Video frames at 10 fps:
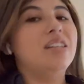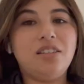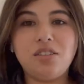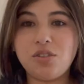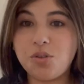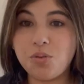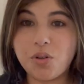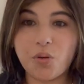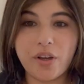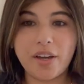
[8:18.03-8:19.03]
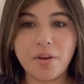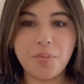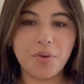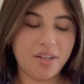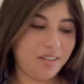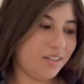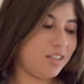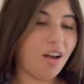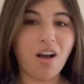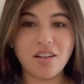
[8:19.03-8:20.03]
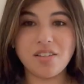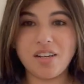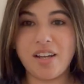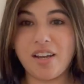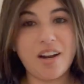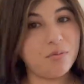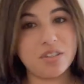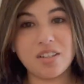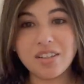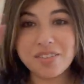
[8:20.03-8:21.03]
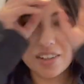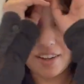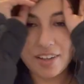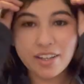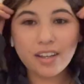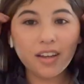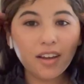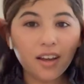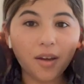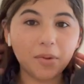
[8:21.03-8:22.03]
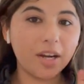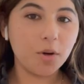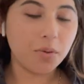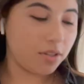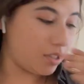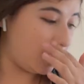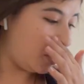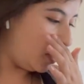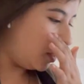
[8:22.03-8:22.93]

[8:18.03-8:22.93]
isn't too annoying, but it's hot today and I'm just gonna leave it on, put my AirPods in.